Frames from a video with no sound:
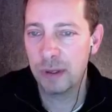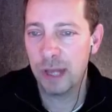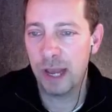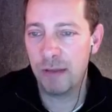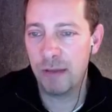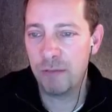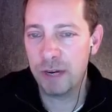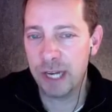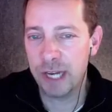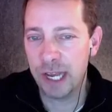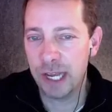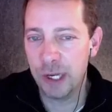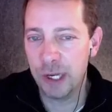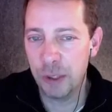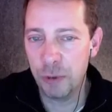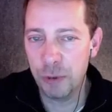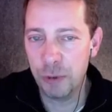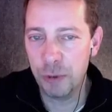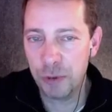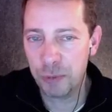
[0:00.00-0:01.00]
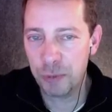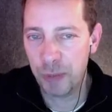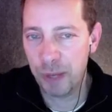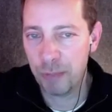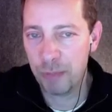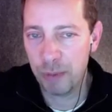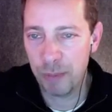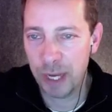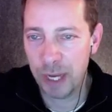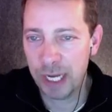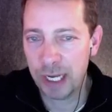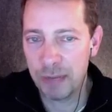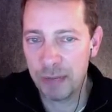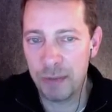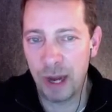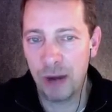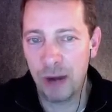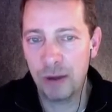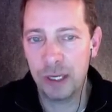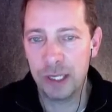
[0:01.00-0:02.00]
Every day a new newspaper might come
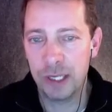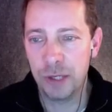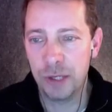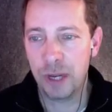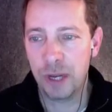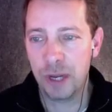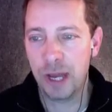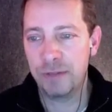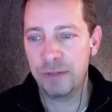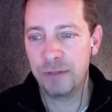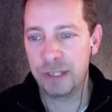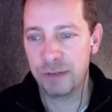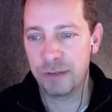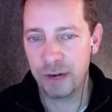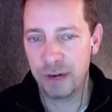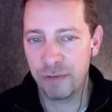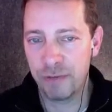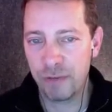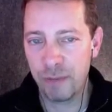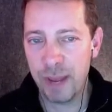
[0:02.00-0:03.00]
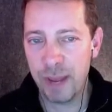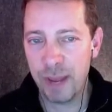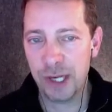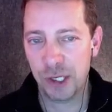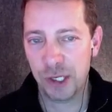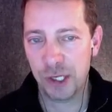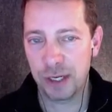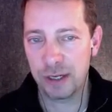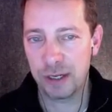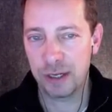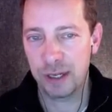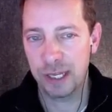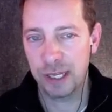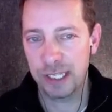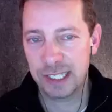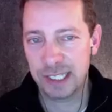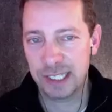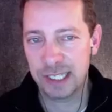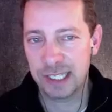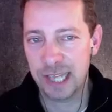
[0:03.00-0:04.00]
out and you would have different information.
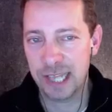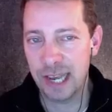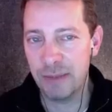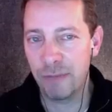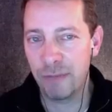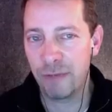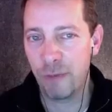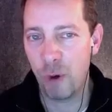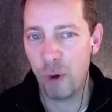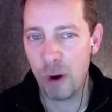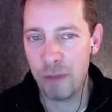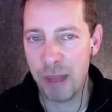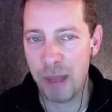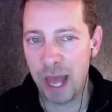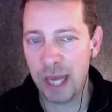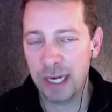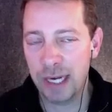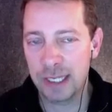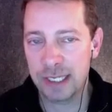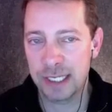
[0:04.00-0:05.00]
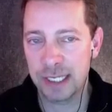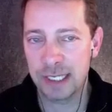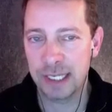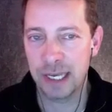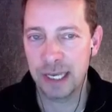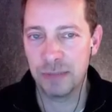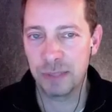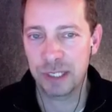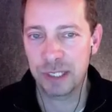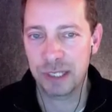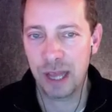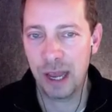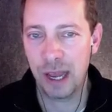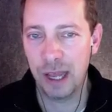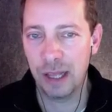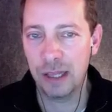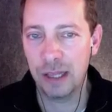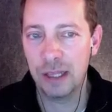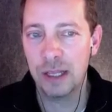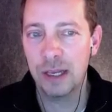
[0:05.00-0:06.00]
It's the same format, it's the same
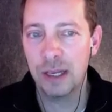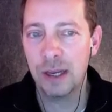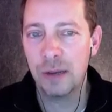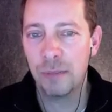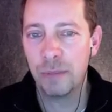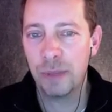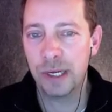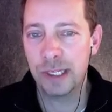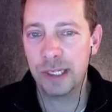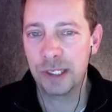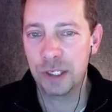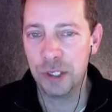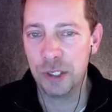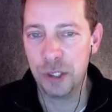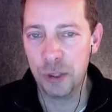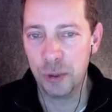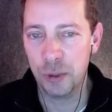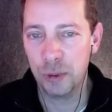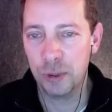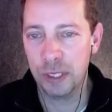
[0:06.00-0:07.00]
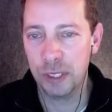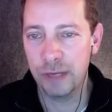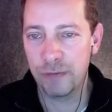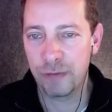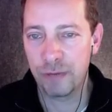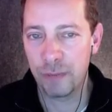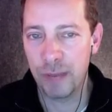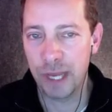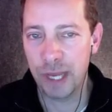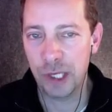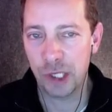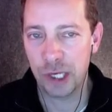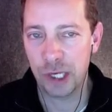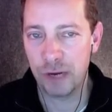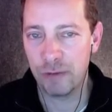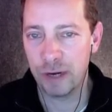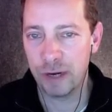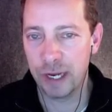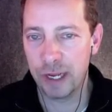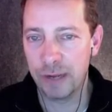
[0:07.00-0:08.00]
style, but it's new information
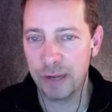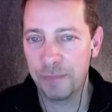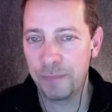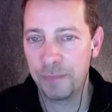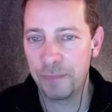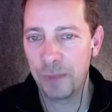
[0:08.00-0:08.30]
every day.